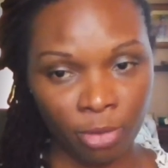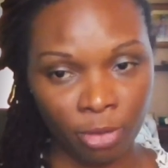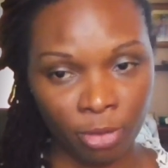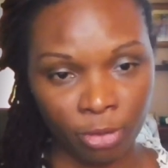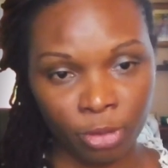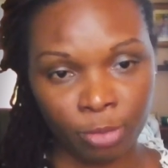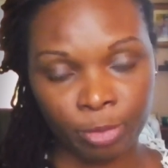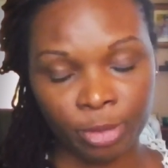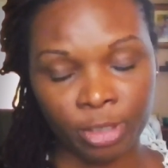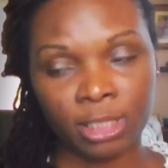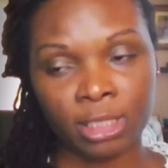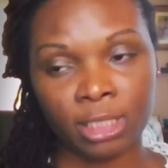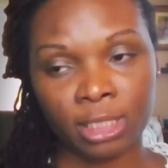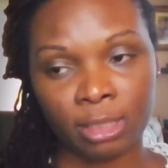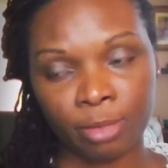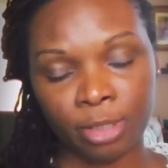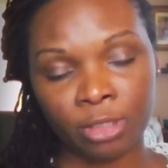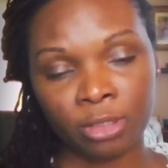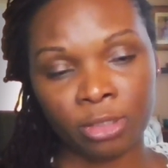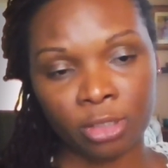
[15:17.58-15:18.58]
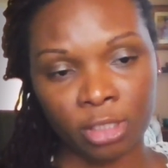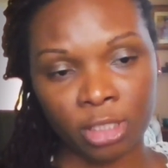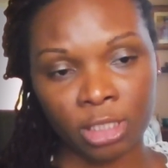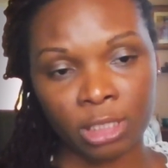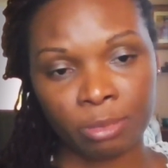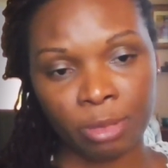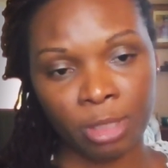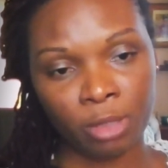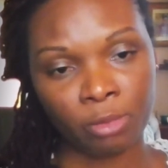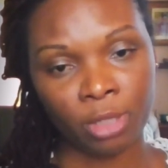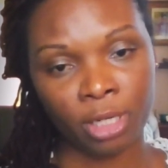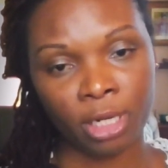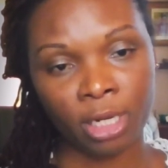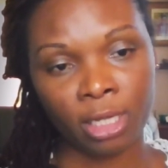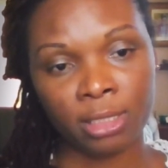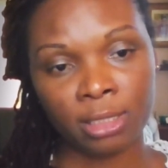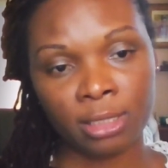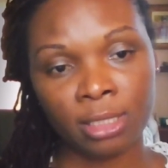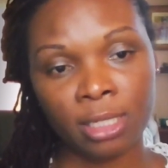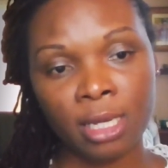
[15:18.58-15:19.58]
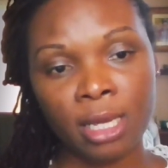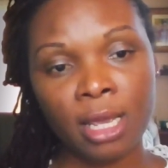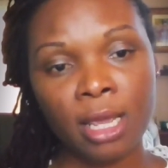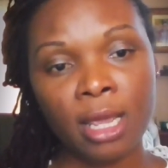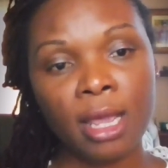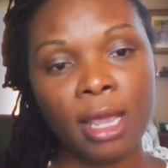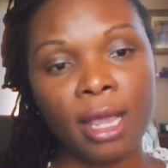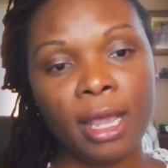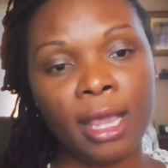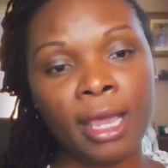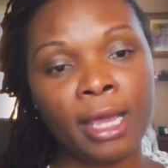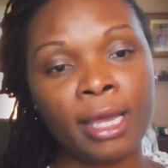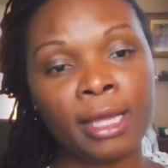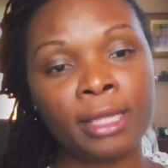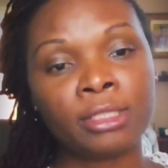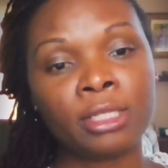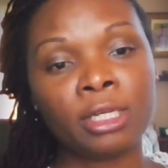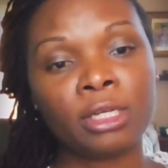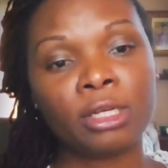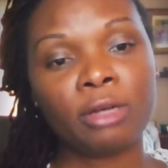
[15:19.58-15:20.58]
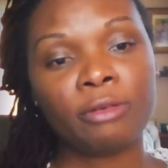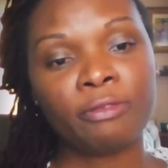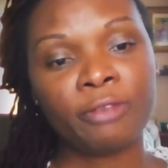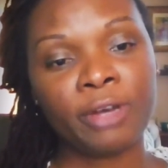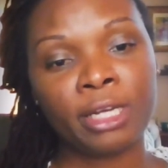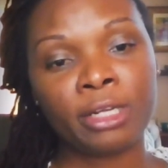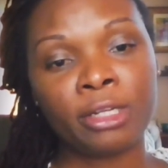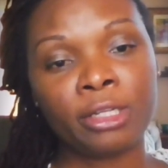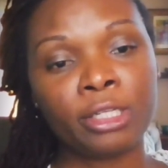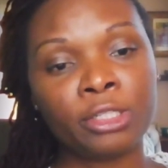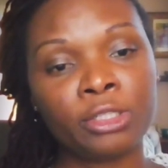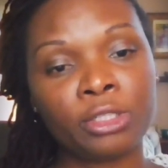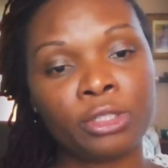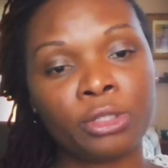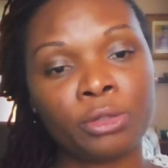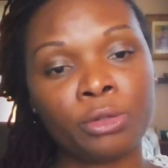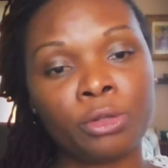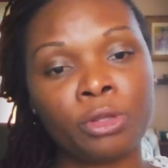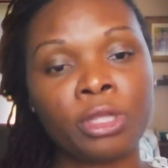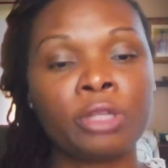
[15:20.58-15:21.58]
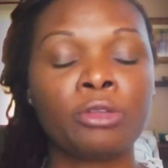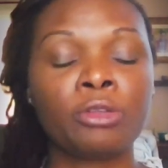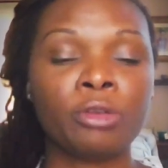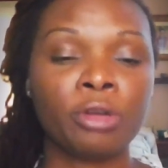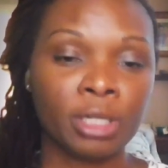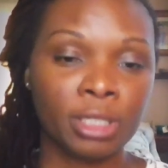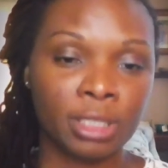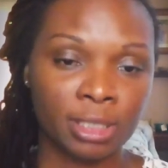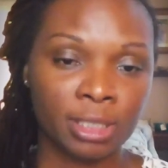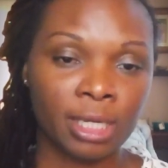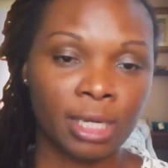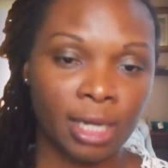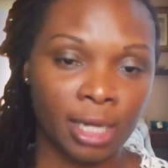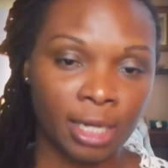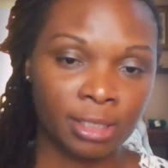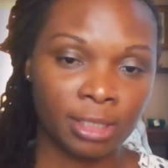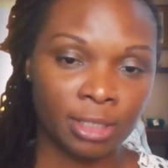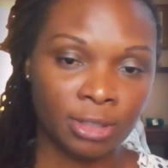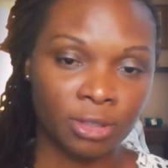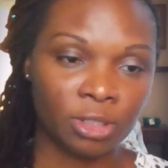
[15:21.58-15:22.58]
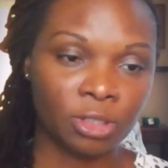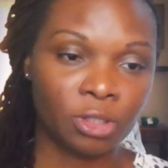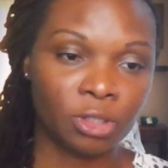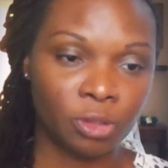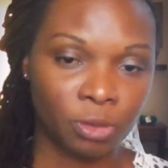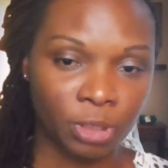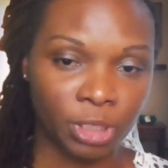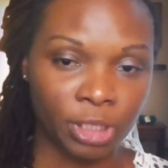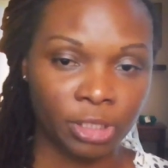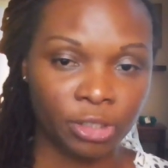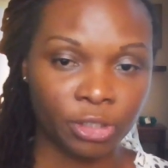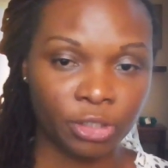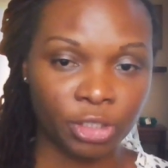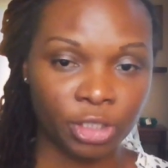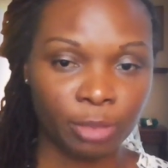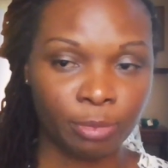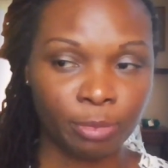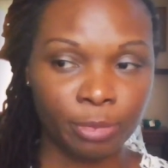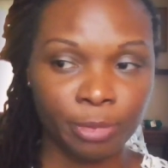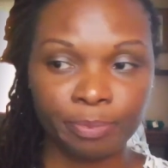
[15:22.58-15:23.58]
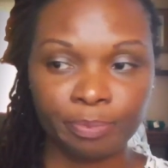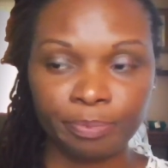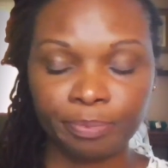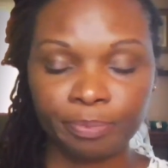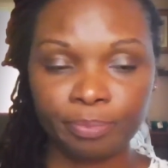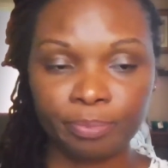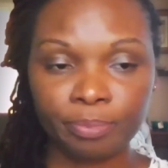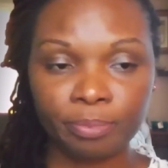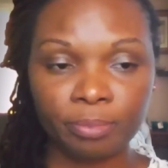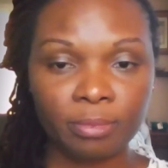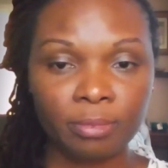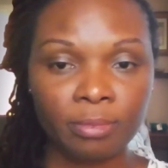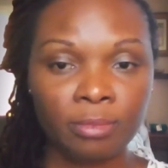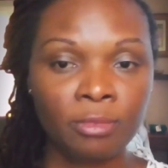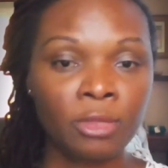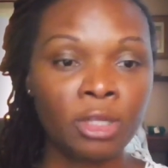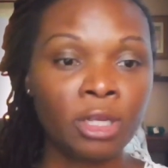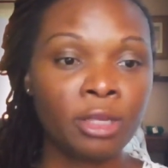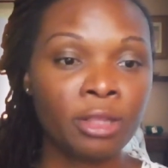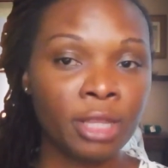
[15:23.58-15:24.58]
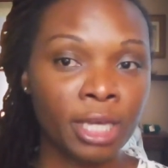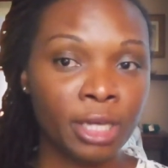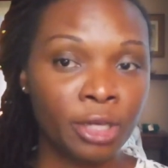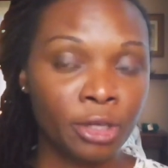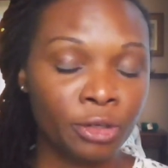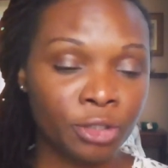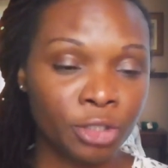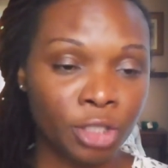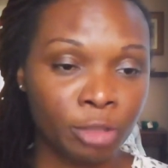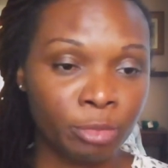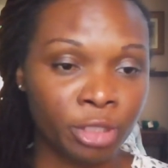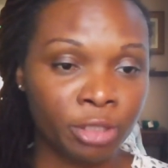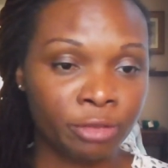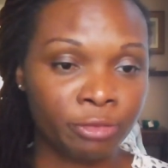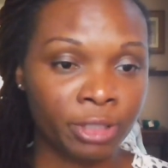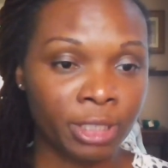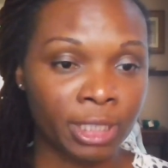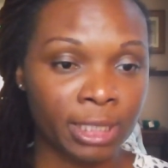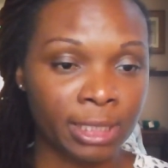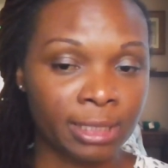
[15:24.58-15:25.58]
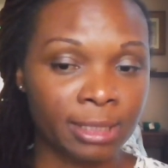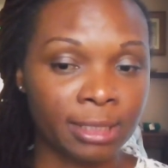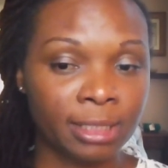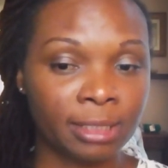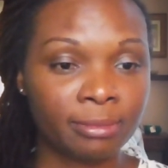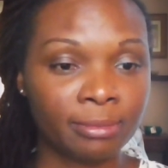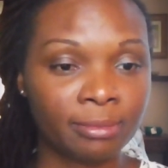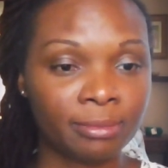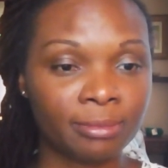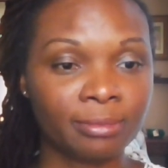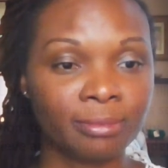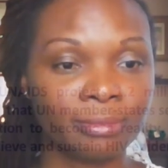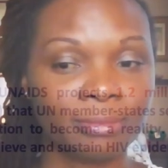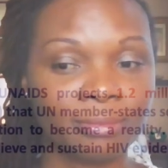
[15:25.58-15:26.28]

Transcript: those participants to speak with us. And finally, to the New York State AIDS Institute leadership. Thank you so much for listening.